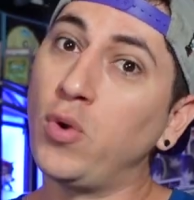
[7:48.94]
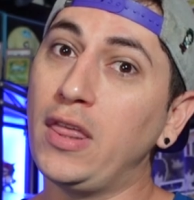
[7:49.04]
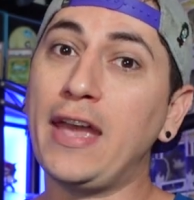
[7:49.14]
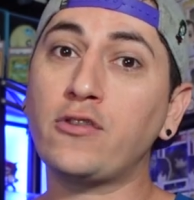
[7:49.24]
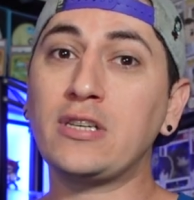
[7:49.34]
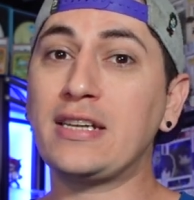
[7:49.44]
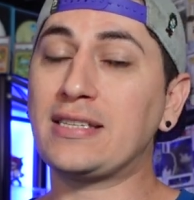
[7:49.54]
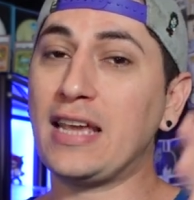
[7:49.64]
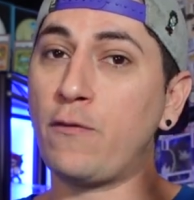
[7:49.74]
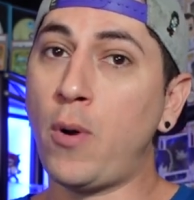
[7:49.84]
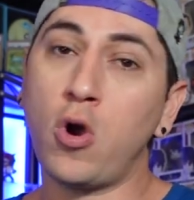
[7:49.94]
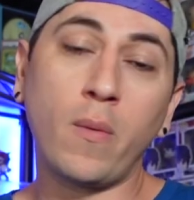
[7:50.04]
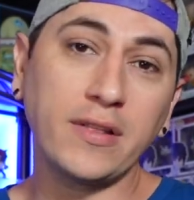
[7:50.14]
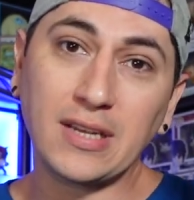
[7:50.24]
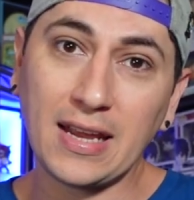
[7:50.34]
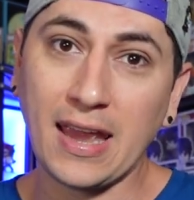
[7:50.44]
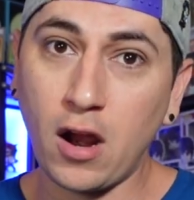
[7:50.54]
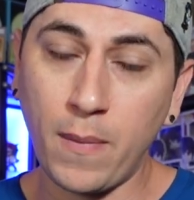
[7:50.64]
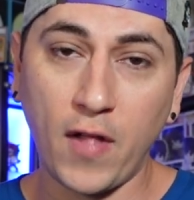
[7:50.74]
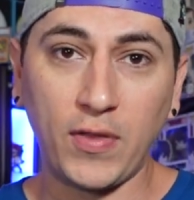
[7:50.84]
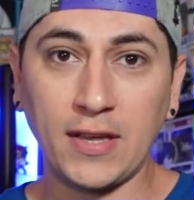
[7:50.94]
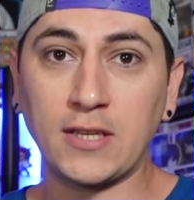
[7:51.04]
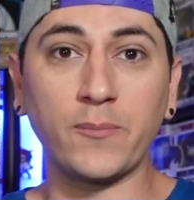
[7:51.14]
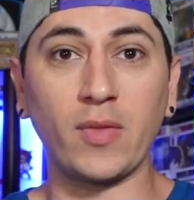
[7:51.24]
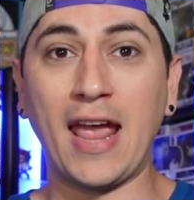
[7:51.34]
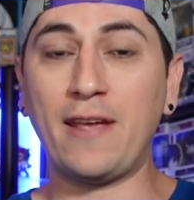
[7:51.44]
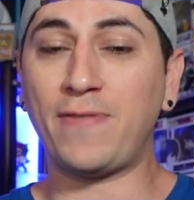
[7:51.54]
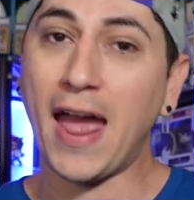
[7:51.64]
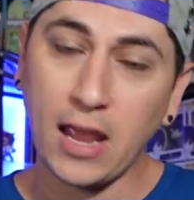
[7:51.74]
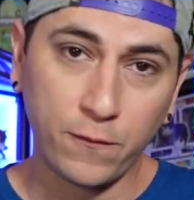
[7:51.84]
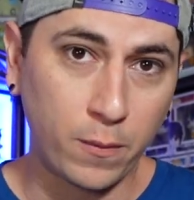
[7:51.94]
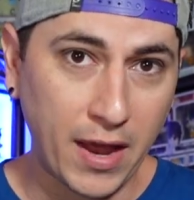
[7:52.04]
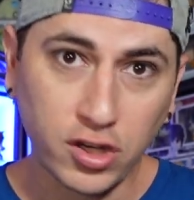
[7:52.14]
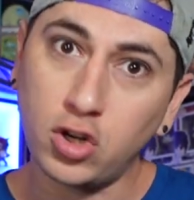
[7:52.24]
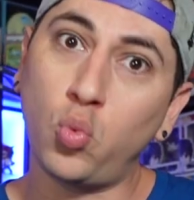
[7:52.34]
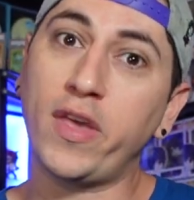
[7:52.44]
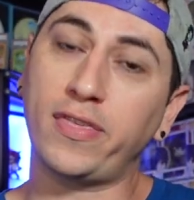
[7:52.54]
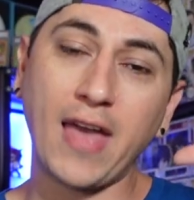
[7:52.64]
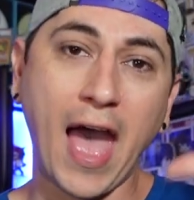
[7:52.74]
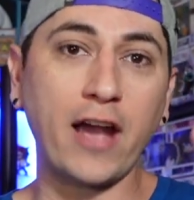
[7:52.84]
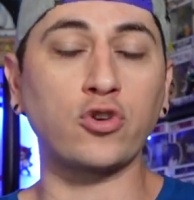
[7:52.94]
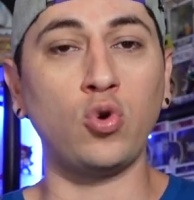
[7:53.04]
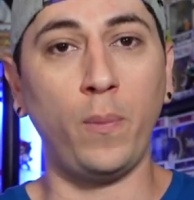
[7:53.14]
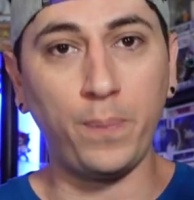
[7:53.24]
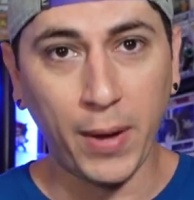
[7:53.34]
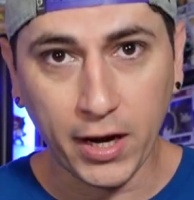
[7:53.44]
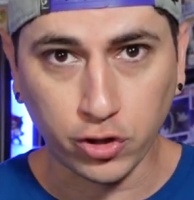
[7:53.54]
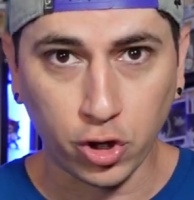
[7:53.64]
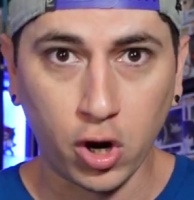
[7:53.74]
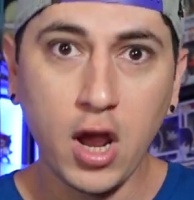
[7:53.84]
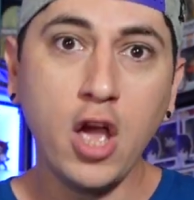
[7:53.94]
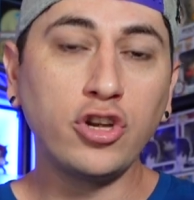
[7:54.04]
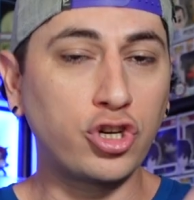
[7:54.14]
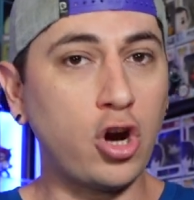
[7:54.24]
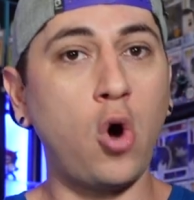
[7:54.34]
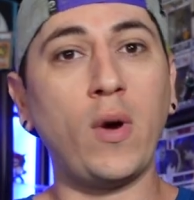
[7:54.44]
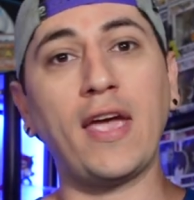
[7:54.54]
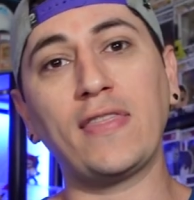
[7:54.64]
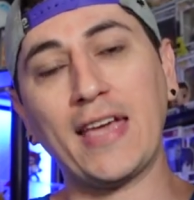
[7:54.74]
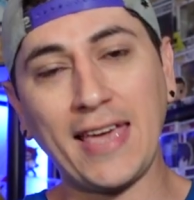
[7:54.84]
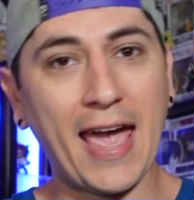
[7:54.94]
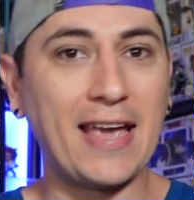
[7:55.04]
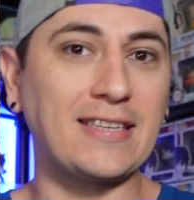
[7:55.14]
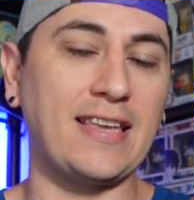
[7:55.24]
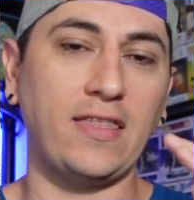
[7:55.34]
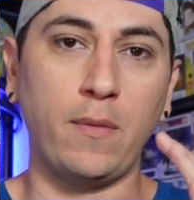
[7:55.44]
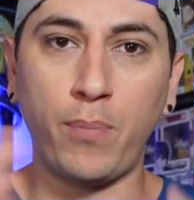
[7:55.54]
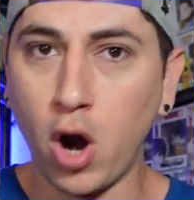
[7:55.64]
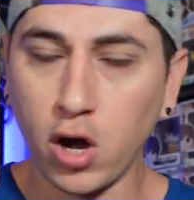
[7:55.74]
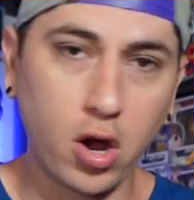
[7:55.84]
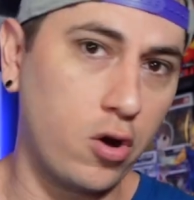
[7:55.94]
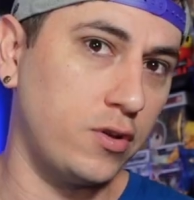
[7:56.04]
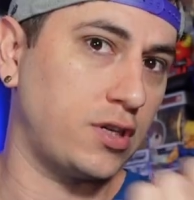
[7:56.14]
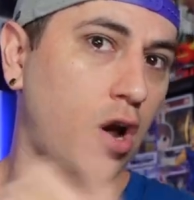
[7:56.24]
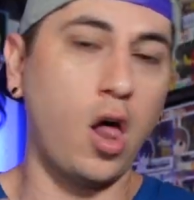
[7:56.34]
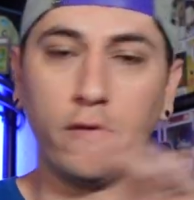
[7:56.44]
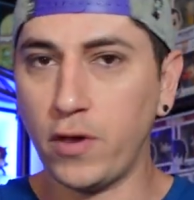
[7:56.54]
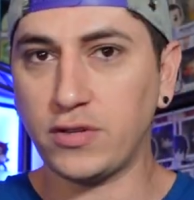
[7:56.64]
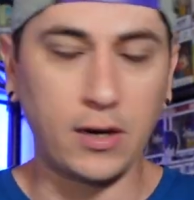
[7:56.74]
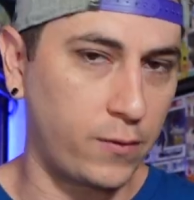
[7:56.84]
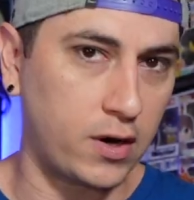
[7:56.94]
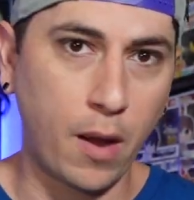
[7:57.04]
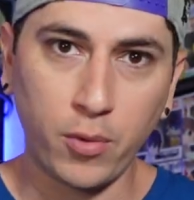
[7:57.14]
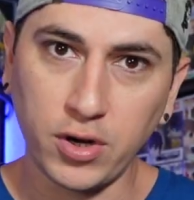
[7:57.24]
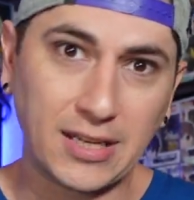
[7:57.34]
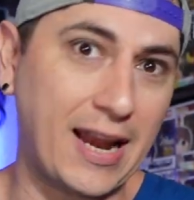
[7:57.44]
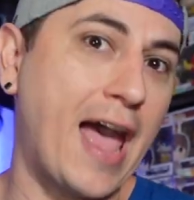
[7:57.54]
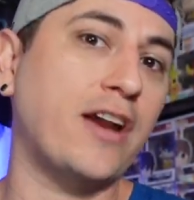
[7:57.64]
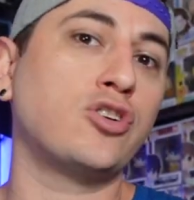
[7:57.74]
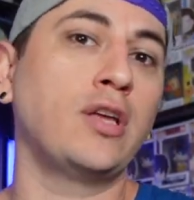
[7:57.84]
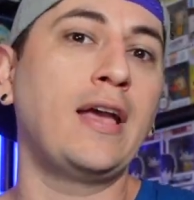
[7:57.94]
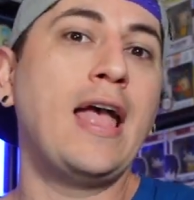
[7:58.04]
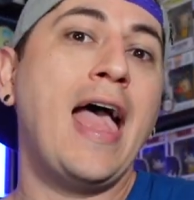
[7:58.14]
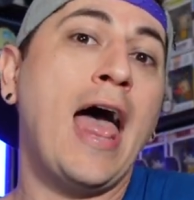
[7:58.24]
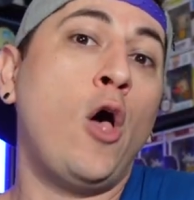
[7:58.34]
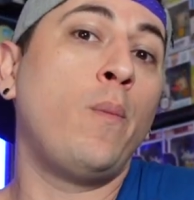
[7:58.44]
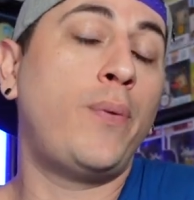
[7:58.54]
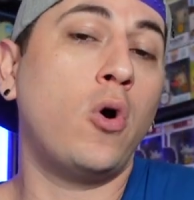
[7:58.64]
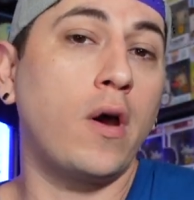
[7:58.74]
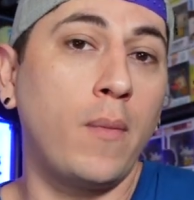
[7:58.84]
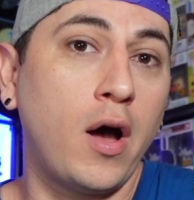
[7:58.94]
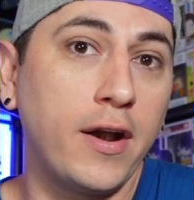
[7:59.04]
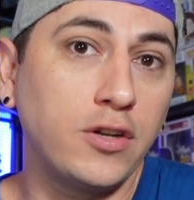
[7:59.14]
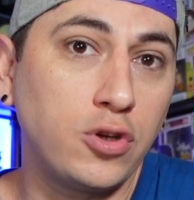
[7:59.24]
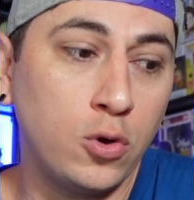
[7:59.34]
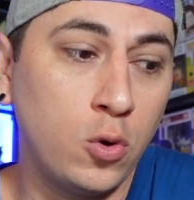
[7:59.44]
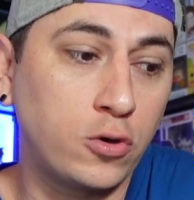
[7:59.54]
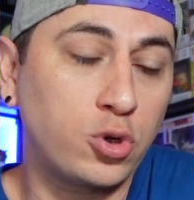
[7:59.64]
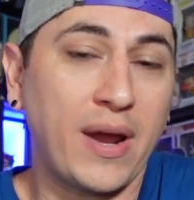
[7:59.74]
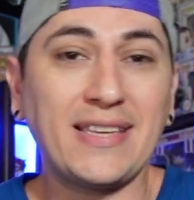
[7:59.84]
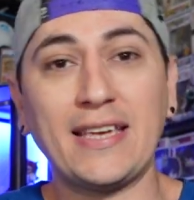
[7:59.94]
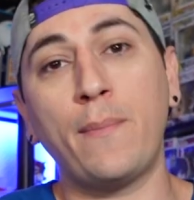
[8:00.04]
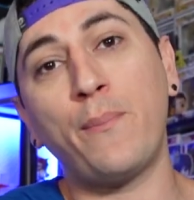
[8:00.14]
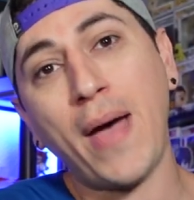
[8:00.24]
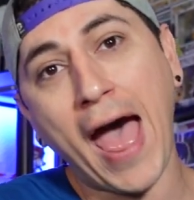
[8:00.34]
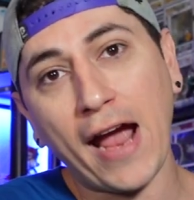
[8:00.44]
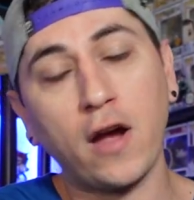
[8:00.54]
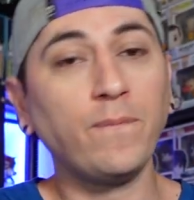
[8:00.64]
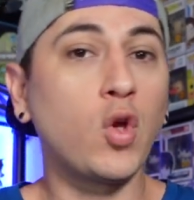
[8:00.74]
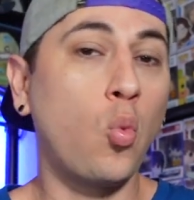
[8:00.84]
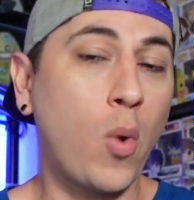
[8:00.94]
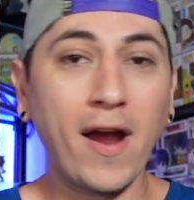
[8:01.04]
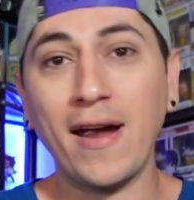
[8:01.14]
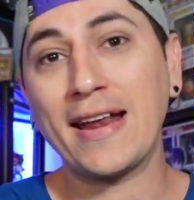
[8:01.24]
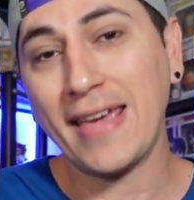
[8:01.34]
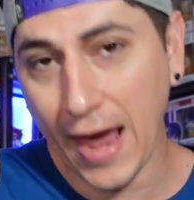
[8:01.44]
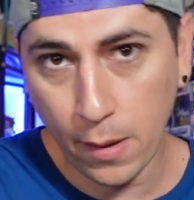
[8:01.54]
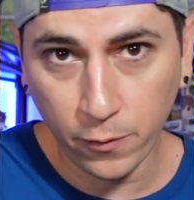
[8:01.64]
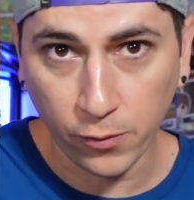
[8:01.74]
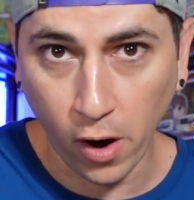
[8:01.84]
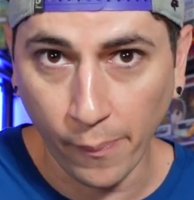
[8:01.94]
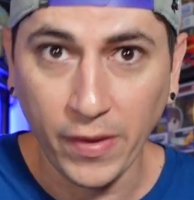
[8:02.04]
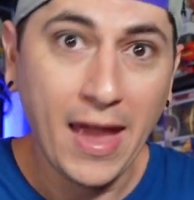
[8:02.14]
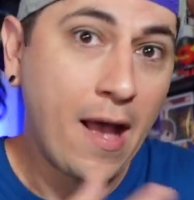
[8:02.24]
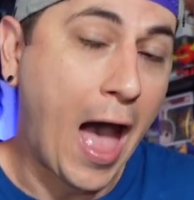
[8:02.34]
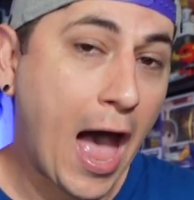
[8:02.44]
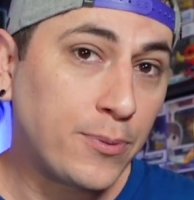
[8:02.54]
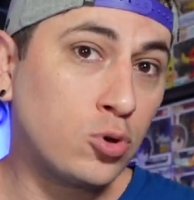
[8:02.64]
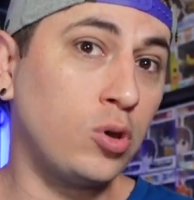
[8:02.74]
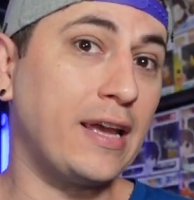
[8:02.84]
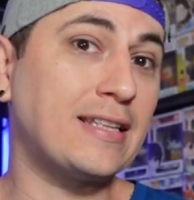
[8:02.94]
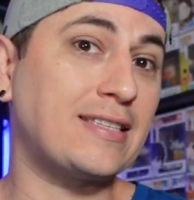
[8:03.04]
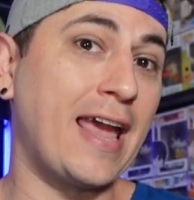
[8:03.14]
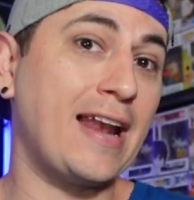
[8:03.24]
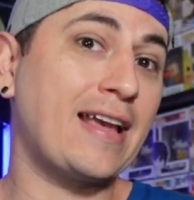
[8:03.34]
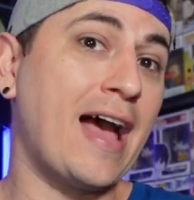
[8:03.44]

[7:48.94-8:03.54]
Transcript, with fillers: Really interested to see if Pokemon's going to care about this and if that information with the actual picture showing the case and the barcodes and all of those different numbers can actually help Pokemon to trace it back where it came from absolutely insane,